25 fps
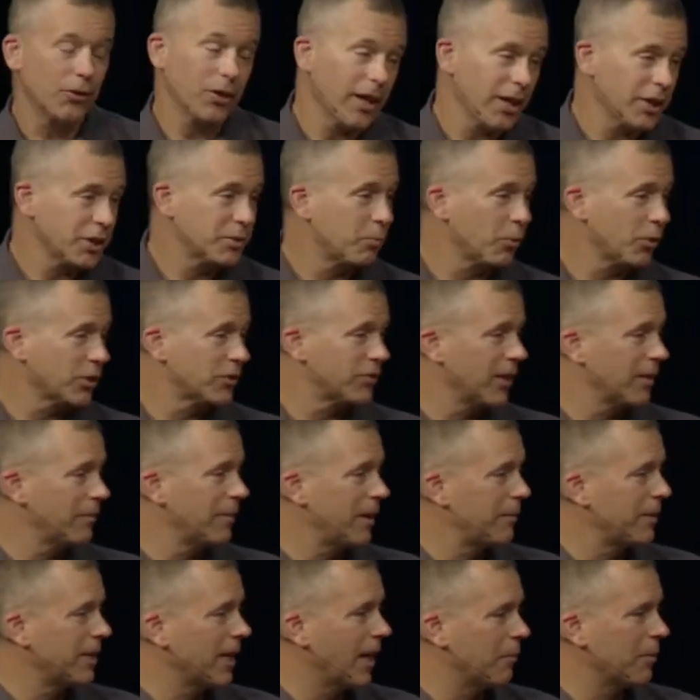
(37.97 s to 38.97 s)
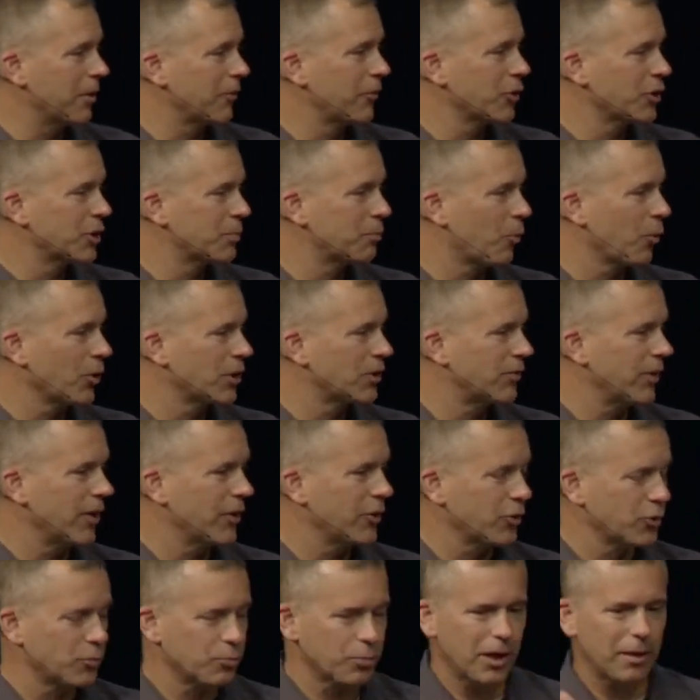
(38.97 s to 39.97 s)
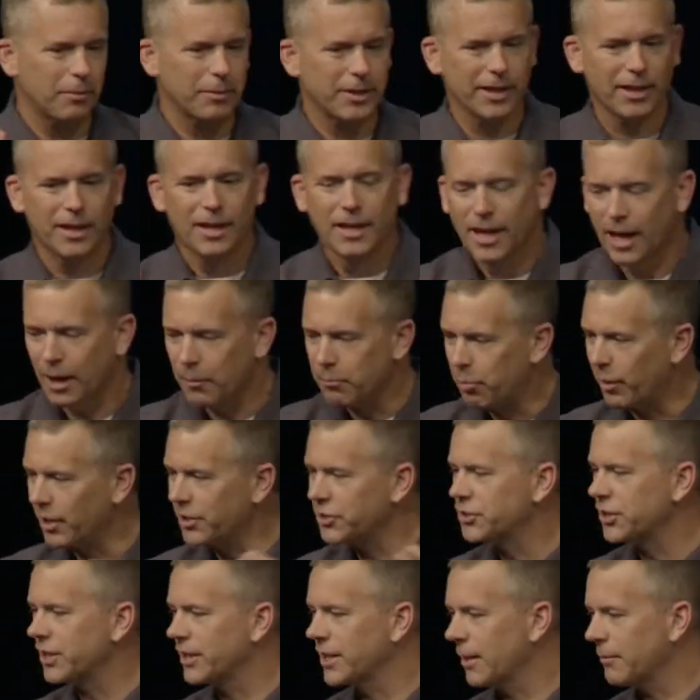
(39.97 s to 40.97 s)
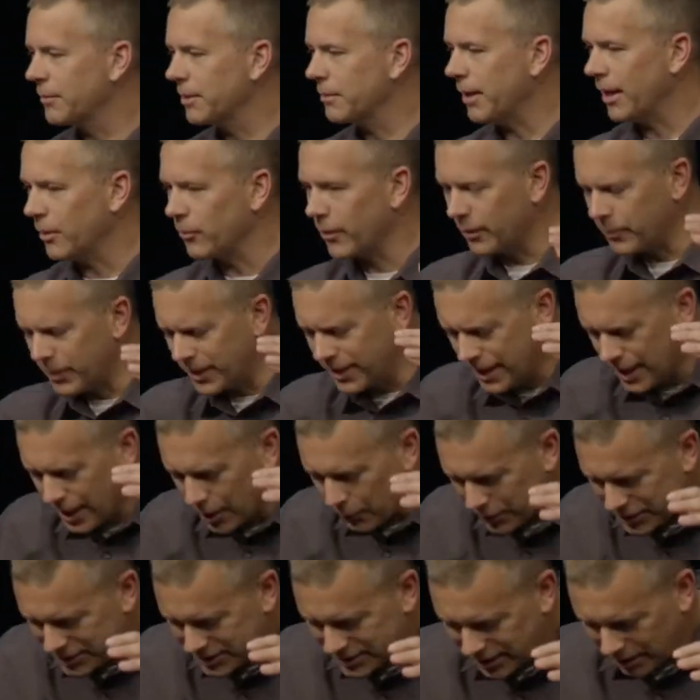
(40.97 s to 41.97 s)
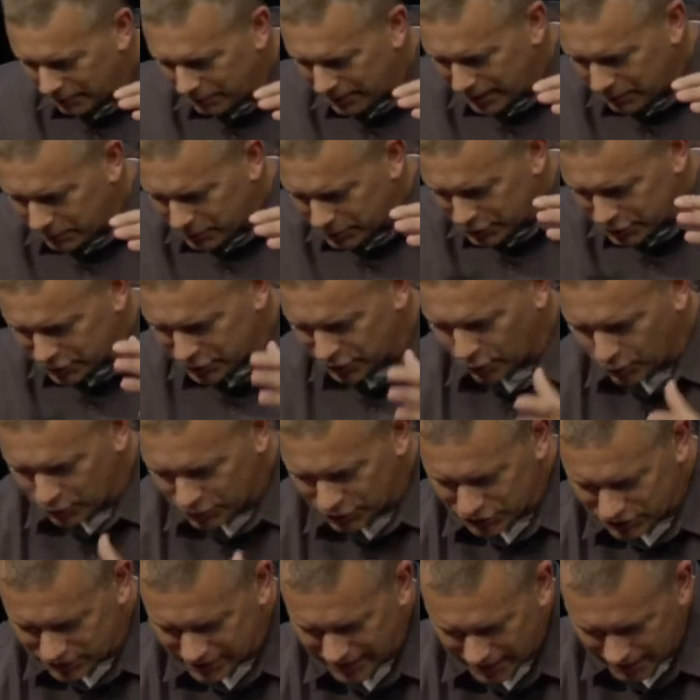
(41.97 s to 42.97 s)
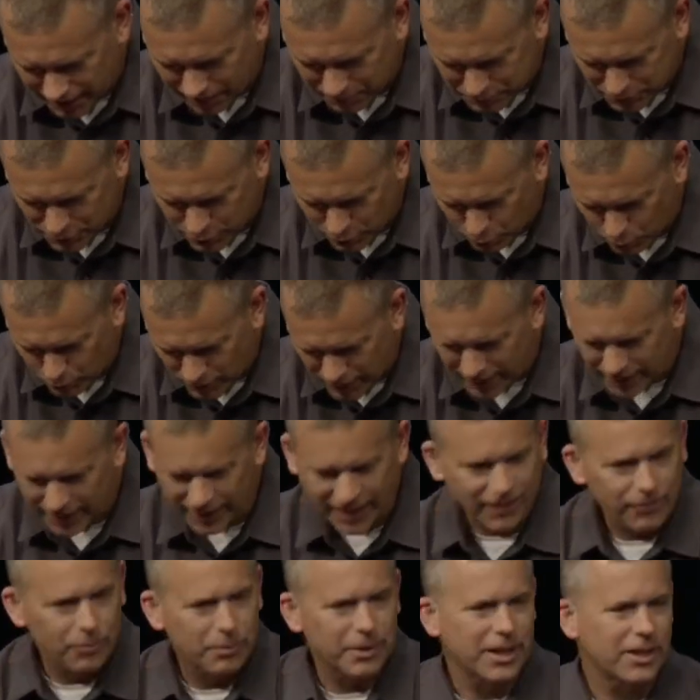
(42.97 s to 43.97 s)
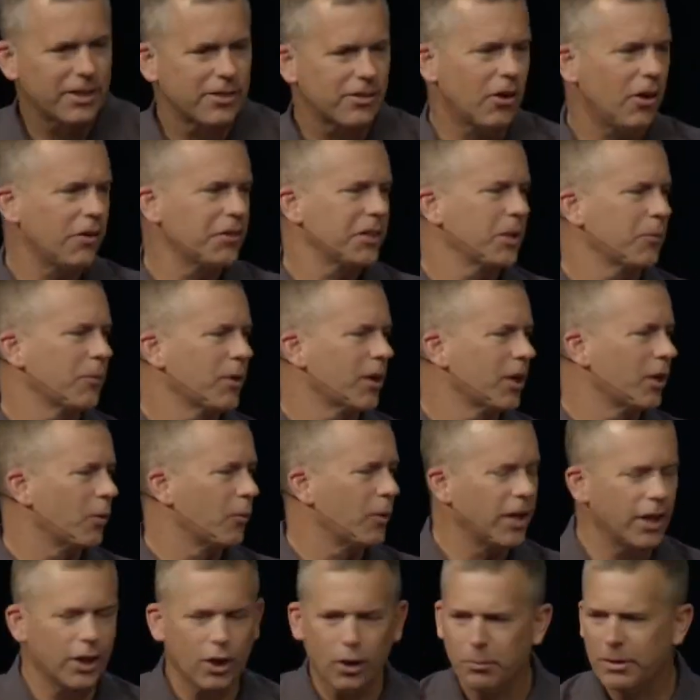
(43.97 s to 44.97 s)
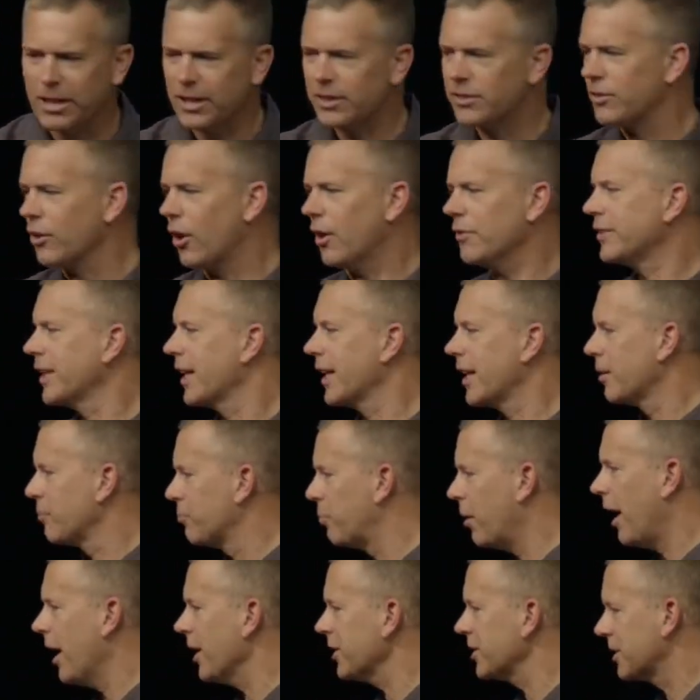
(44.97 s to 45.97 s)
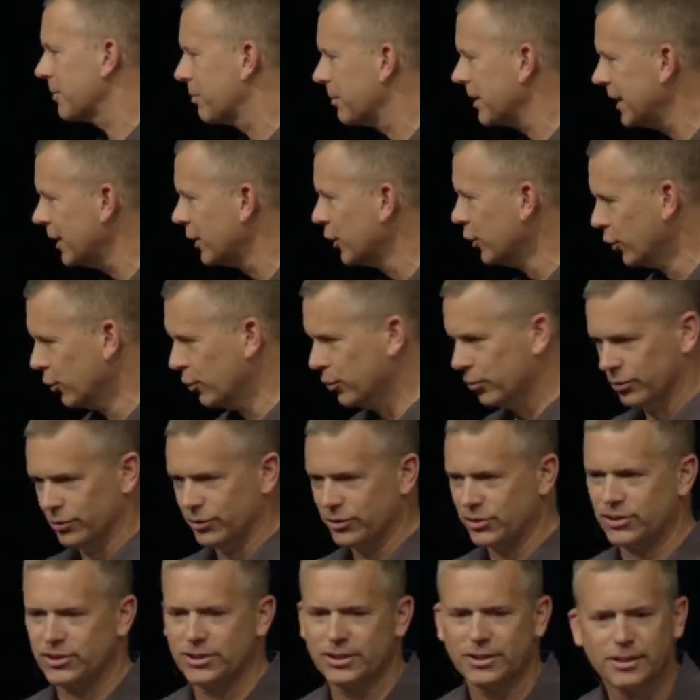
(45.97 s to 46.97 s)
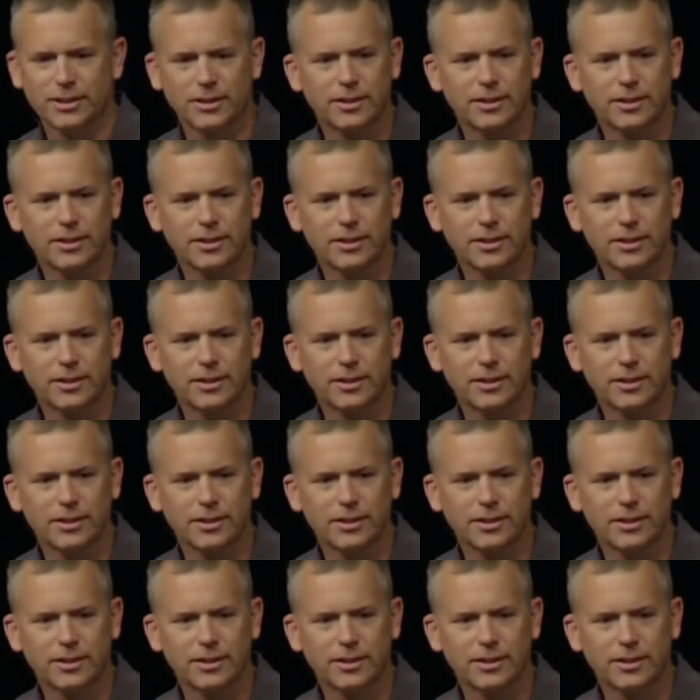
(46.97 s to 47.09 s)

you're not a sports fan, maybe not, but if you're a sports fan, there's probably a bunch that come to mind, right? When somebody was so set up to win and everybody thought they were going to win and nobody thought they could possibly lose,